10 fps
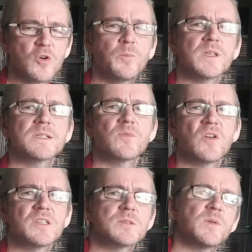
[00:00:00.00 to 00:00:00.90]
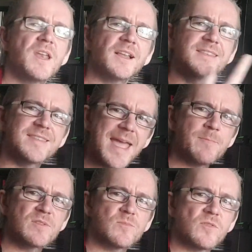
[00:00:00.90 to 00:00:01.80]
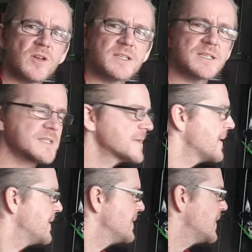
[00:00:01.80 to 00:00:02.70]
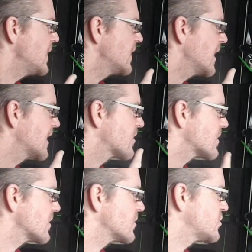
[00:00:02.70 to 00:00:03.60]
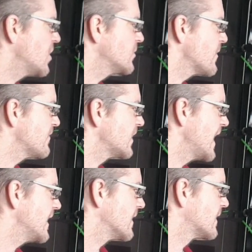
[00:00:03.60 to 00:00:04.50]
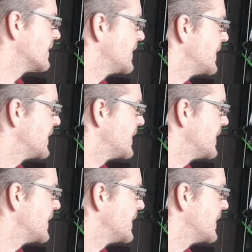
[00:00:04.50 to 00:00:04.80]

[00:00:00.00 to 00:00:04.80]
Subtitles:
a couple of surprises, but not them surprises. Like, it's John the Revelator.